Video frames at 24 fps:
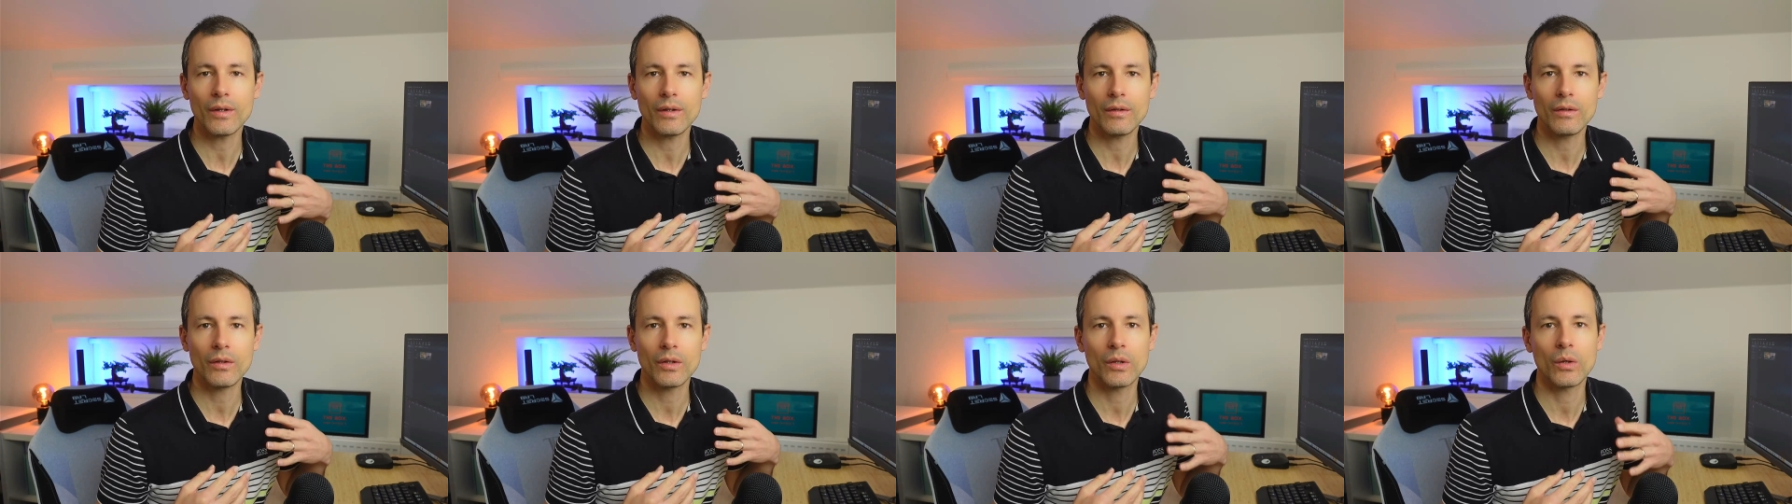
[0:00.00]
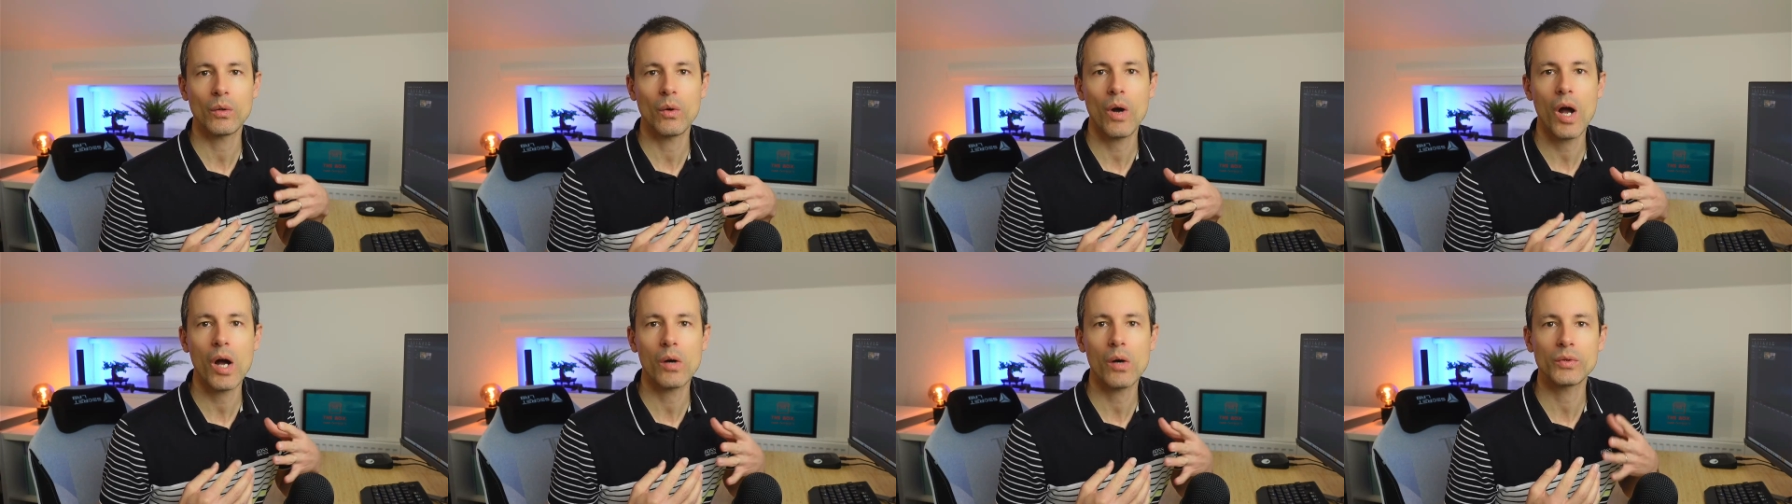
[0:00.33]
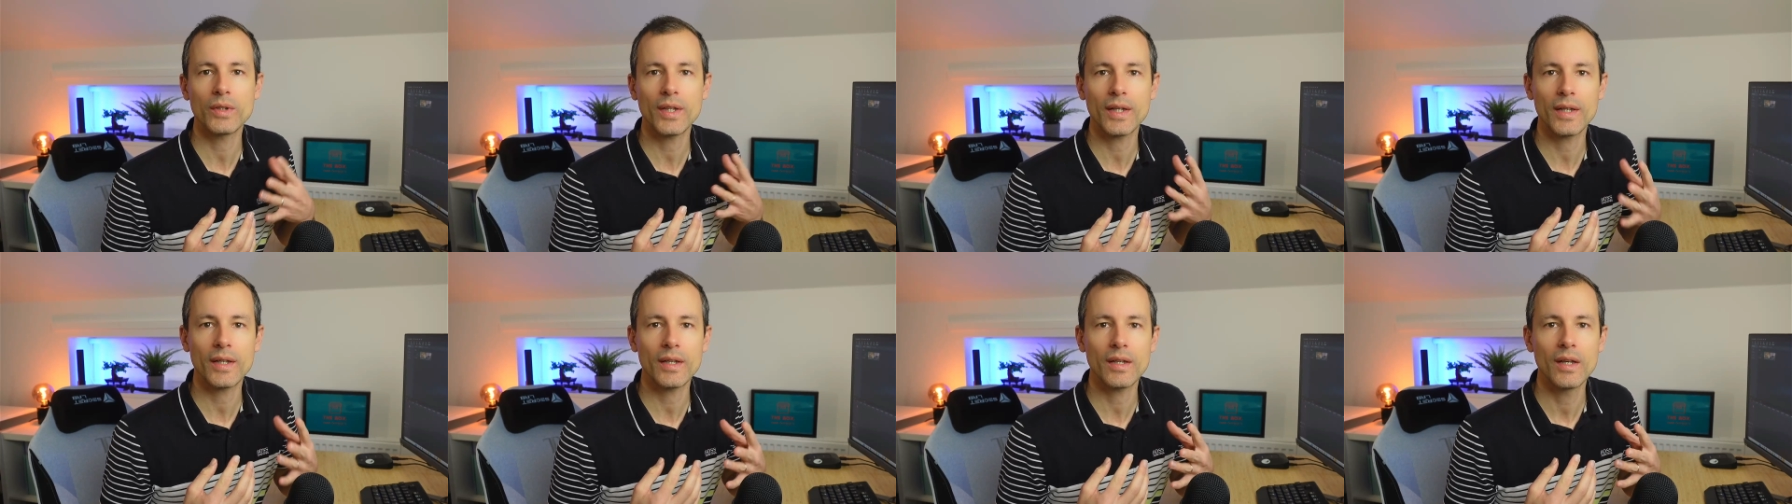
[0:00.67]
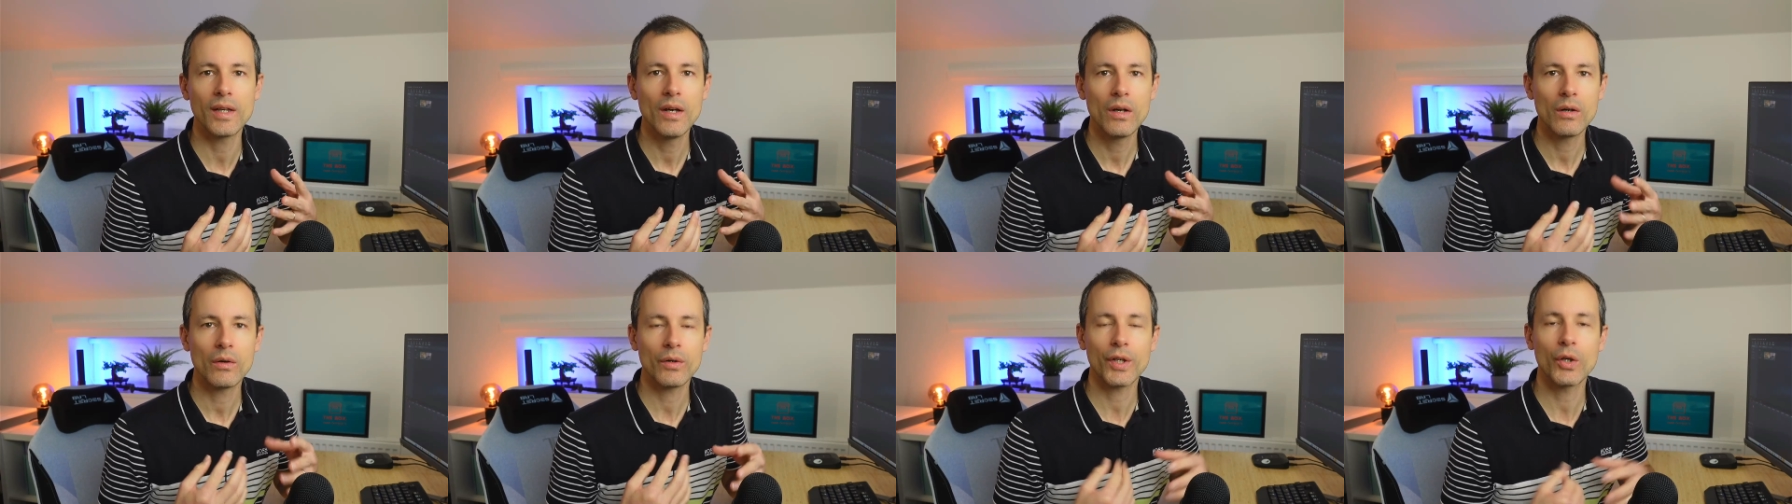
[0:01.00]
you know how they
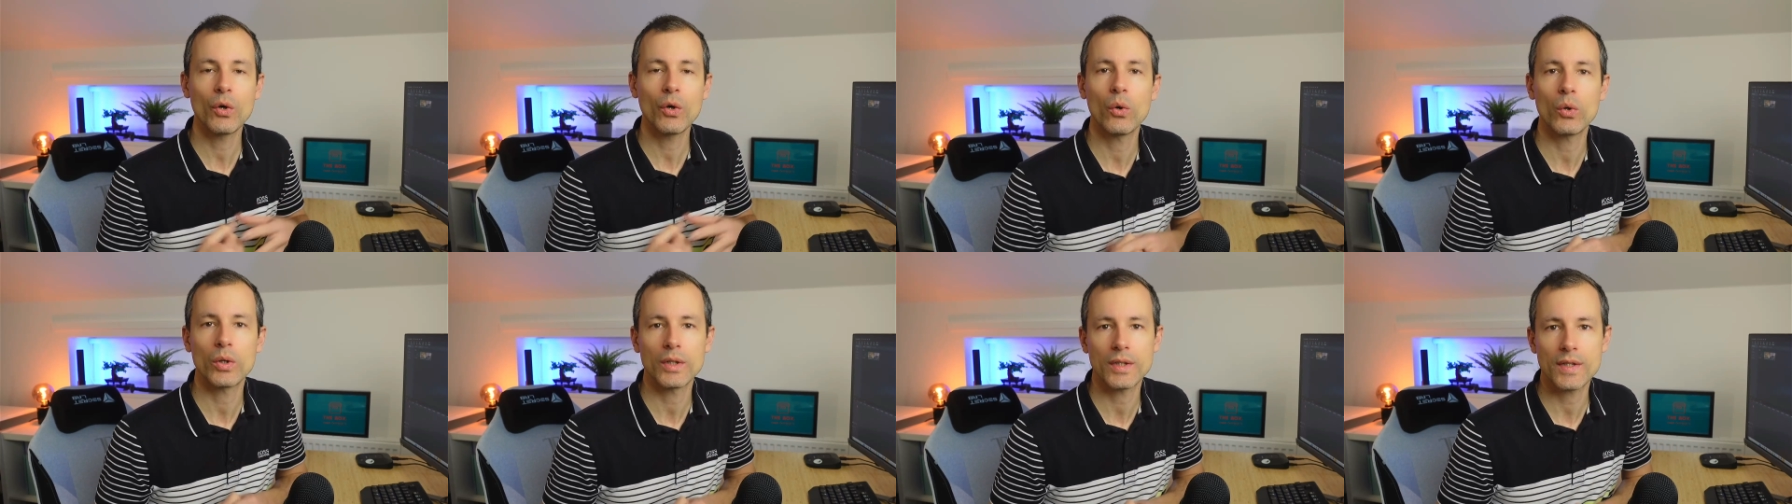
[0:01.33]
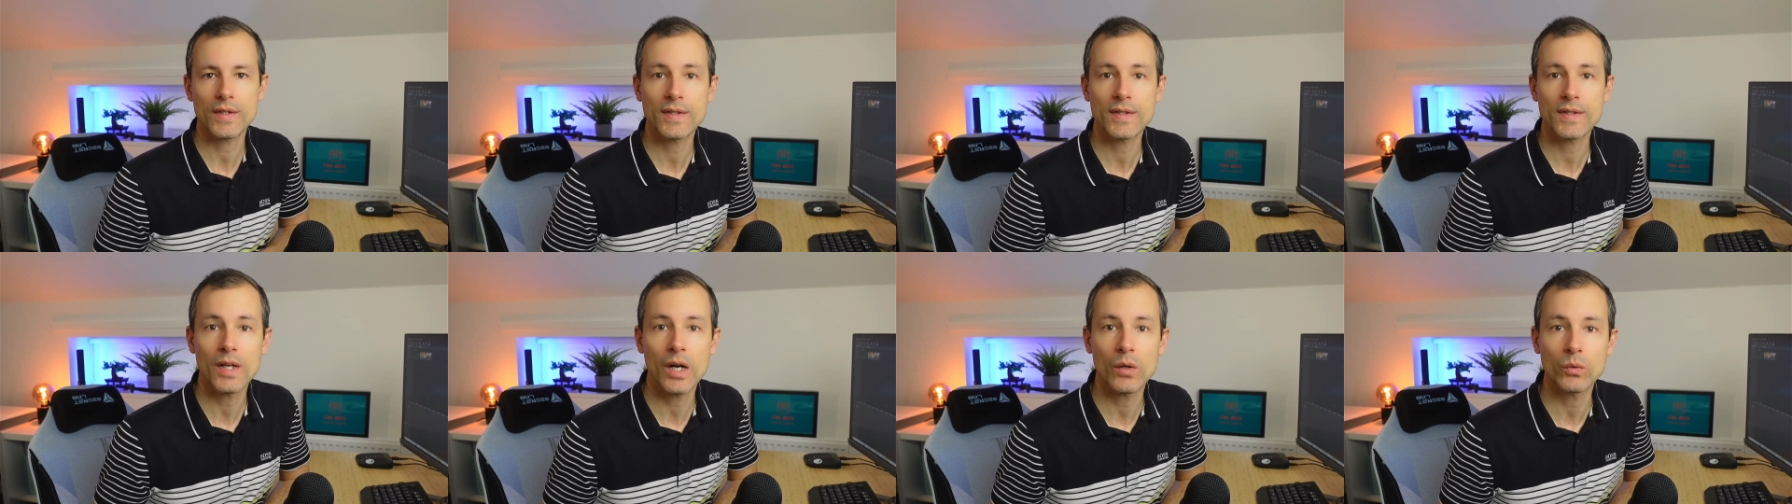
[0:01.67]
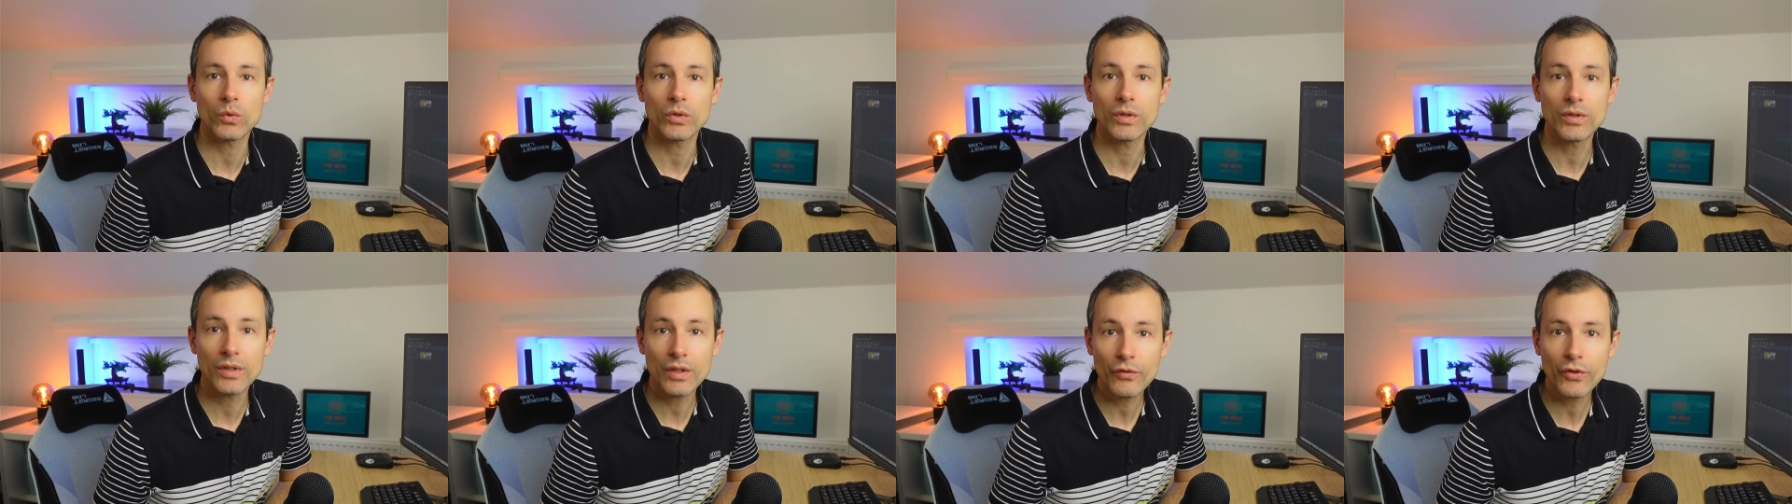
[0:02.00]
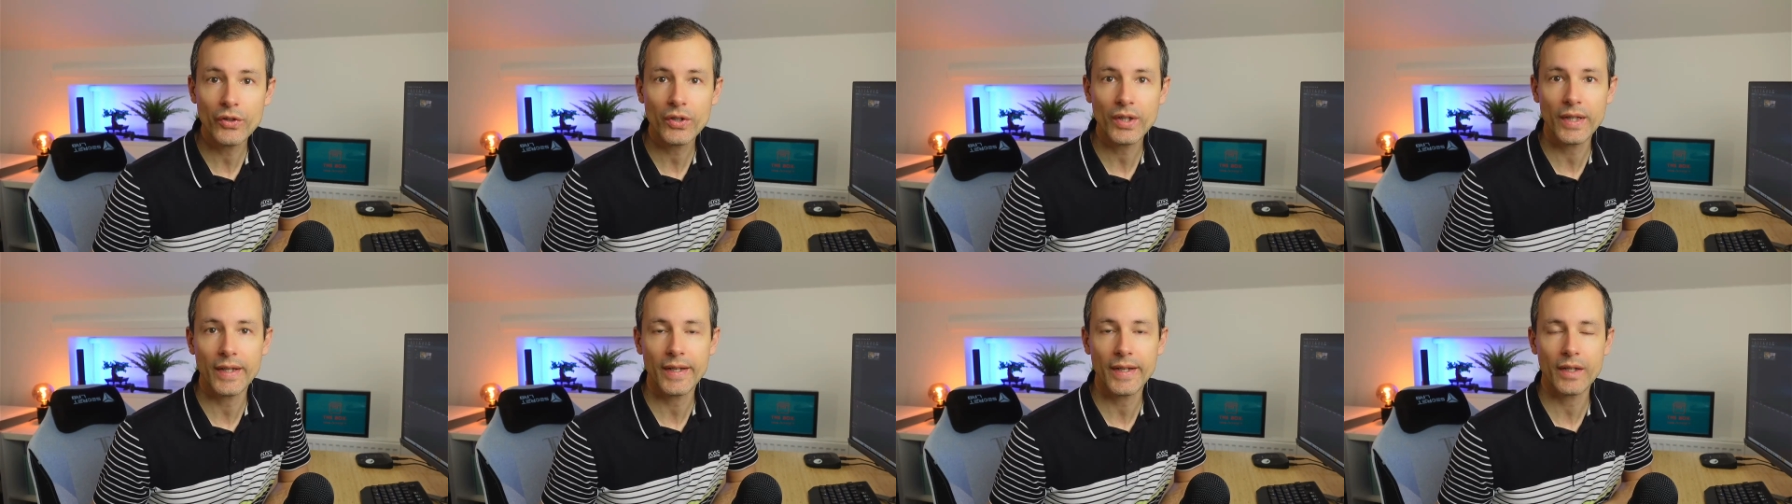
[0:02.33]
record sound
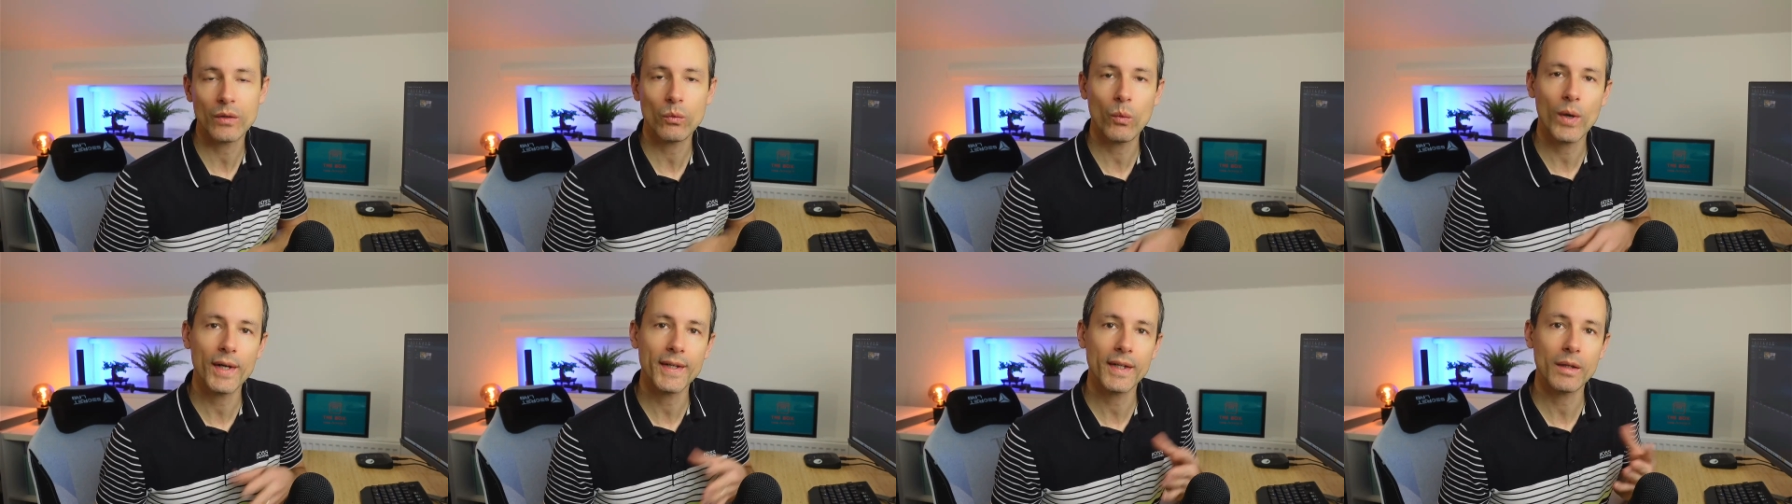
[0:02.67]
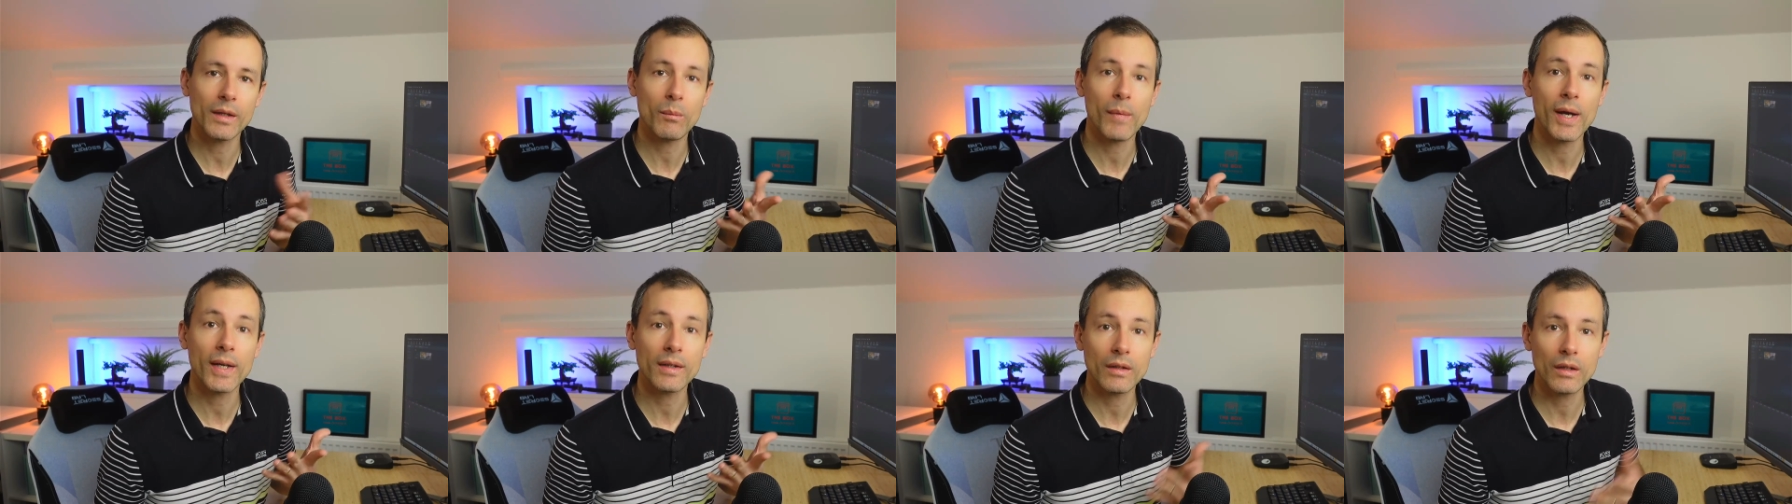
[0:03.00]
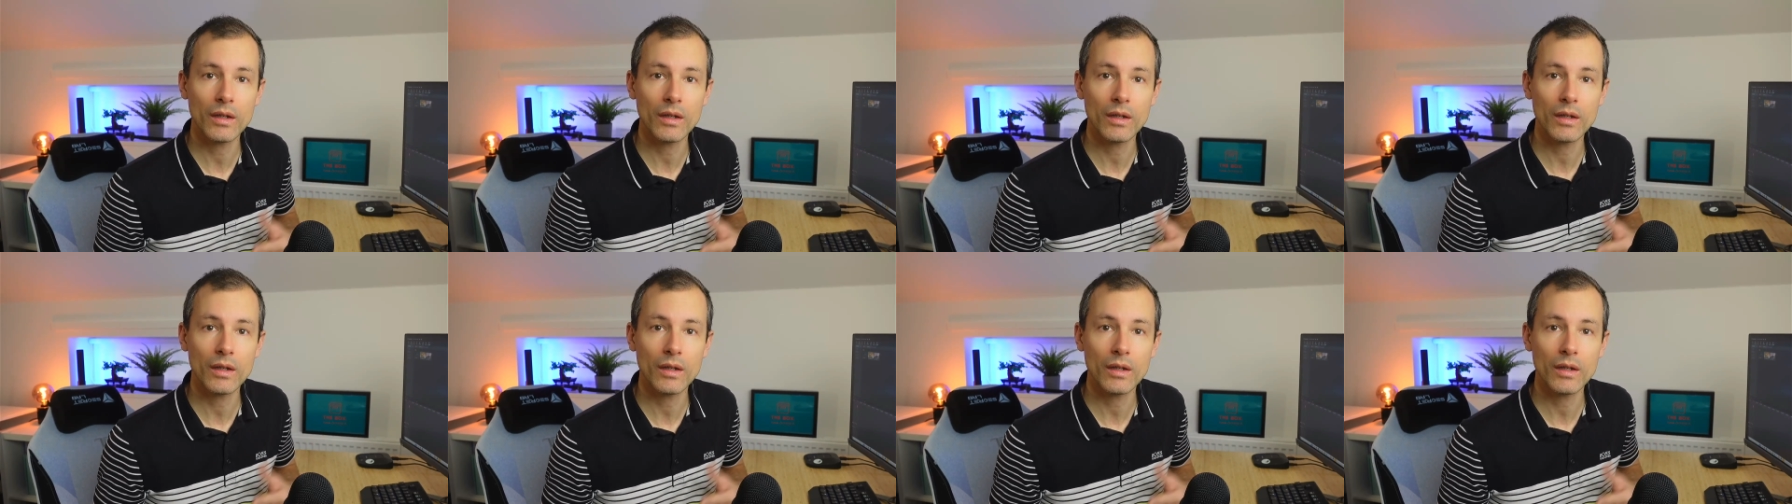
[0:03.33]
differently and why that might